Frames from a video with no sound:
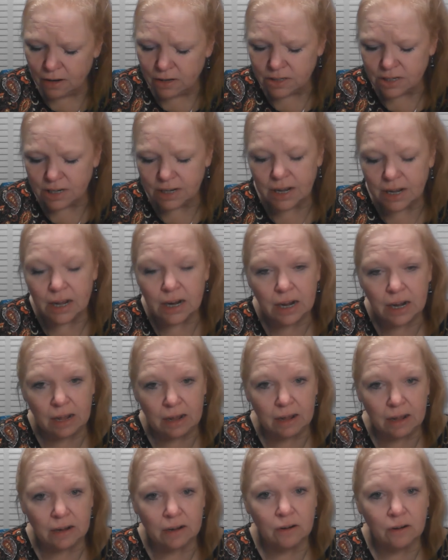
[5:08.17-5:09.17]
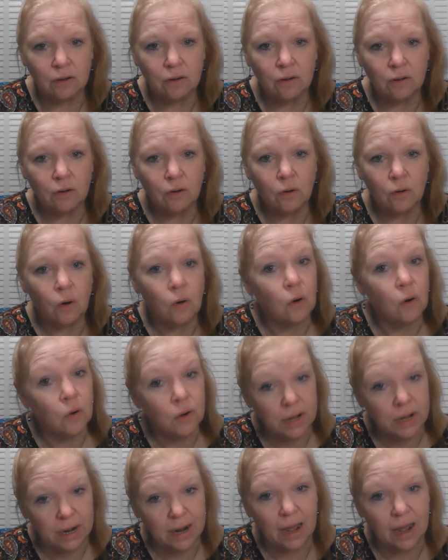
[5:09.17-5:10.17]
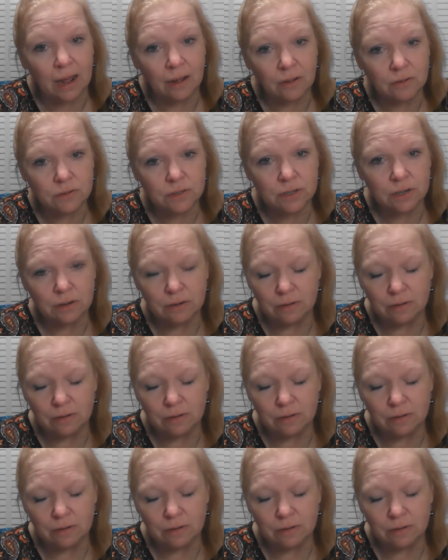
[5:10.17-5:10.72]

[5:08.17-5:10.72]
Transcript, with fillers: to get in, or get out?